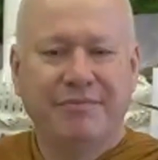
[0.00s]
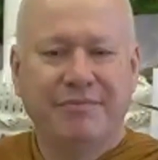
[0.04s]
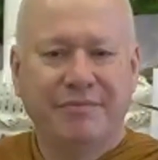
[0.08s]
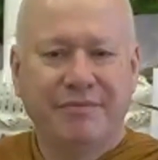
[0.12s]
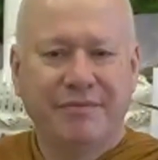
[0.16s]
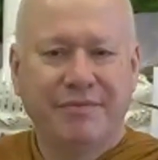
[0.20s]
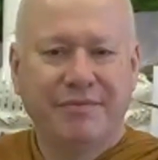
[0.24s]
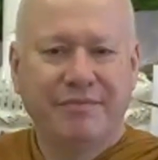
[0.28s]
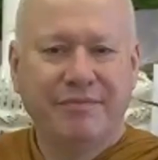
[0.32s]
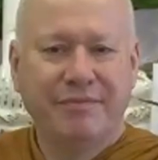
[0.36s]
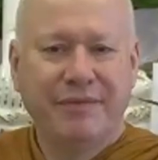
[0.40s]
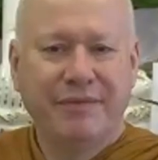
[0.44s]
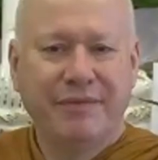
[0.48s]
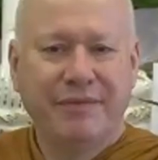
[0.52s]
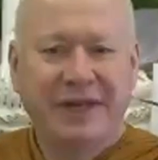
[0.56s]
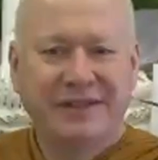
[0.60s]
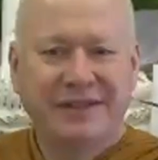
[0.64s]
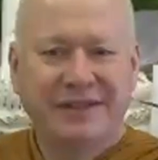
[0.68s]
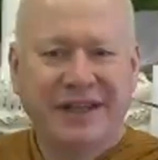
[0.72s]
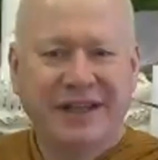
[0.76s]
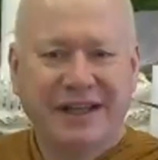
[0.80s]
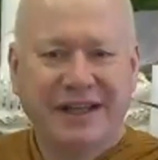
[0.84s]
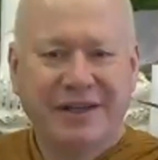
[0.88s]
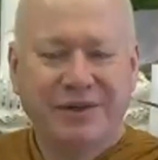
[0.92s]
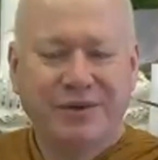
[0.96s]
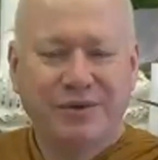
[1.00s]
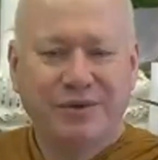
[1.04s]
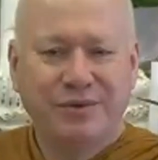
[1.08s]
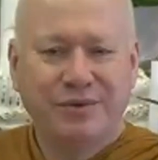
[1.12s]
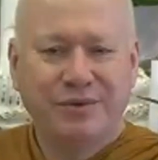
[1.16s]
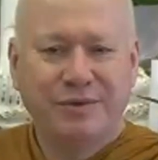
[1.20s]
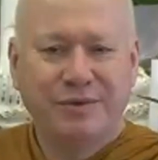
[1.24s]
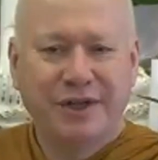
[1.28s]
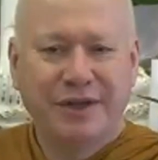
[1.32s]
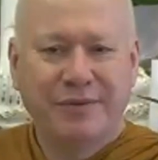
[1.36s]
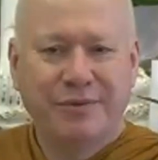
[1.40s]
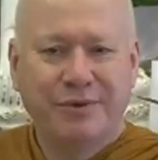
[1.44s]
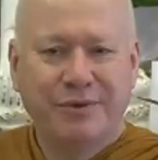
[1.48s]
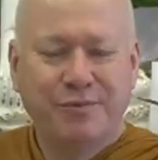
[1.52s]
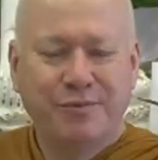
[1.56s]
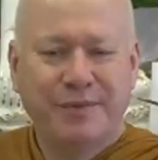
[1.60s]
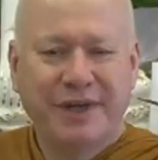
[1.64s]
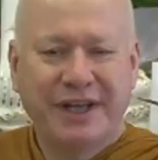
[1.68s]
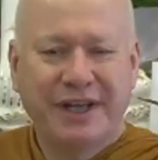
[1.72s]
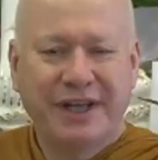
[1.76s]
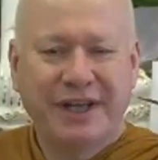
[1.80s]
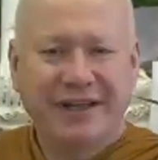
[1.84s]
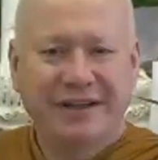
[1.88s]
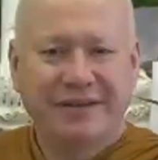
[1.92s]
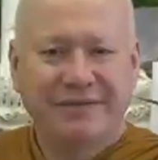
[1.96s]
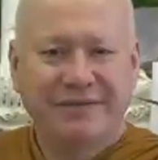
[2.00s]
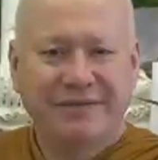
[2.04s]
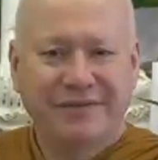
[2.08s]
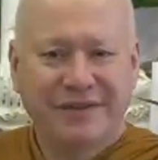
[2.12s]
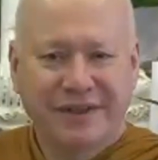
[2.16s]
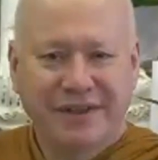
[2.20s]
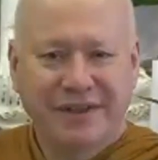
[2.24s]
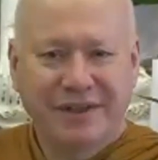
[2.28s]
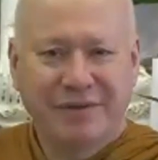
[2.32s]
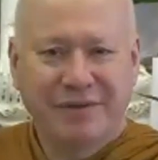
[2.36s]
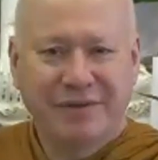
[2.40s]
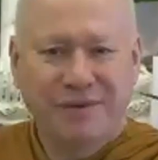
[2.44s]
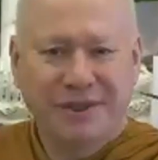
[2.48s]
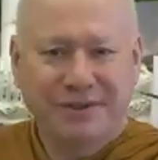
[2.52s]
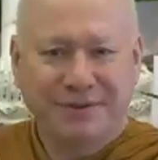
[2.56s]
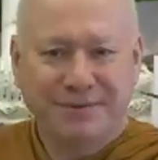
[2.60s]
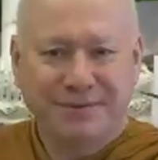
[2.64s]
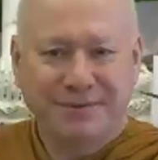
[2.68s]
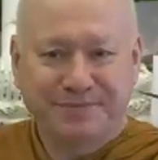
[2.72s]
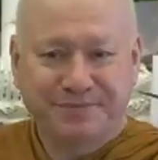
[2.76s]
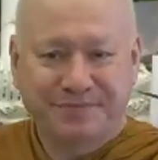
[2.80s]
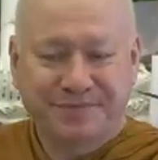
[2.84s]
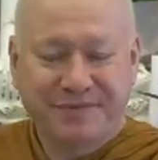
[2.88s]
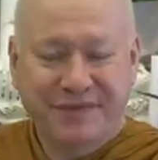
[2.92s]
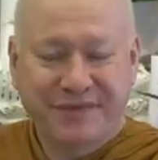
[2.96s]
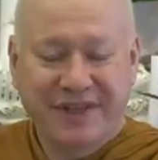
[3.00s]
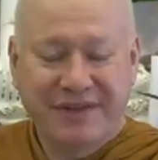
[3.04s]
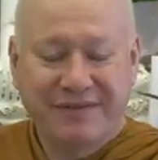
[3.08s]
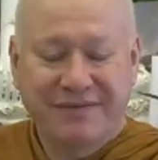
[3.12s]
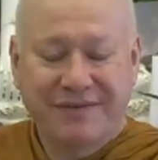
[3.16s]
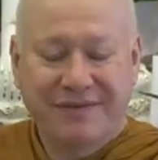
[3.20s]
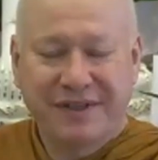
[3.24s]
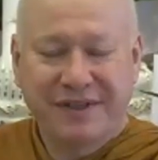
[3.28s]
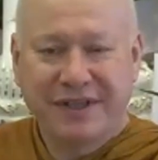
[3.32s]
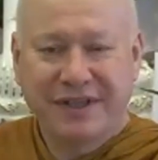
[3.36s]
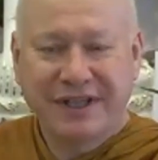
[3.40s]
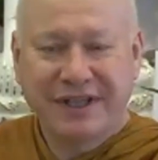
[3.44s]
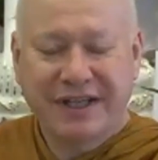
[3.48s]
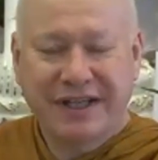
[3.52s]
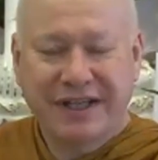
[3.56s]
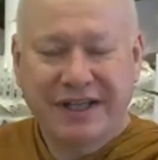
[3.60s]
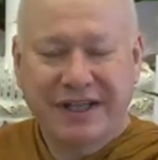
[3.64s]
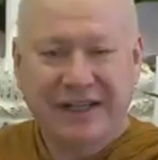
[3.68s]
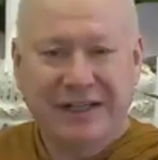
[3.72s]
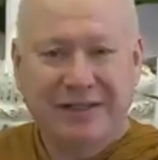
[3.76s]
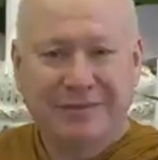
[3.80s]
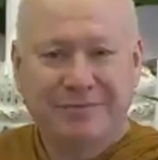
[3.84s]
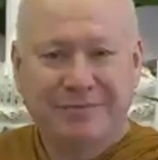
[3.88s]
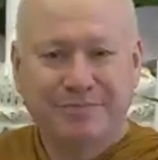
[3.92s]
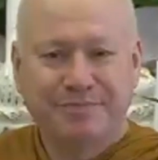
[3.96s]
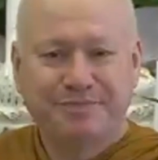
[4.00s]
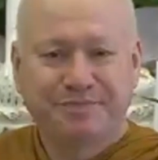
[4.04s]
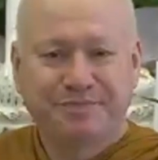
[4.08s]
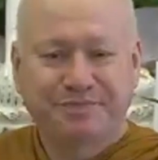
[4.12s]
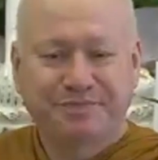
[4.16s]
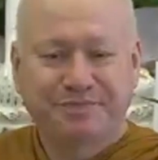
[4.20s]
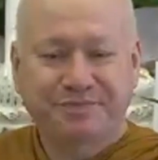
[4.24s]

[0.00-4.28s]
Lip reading: maintain upekkha very well. They're very calm.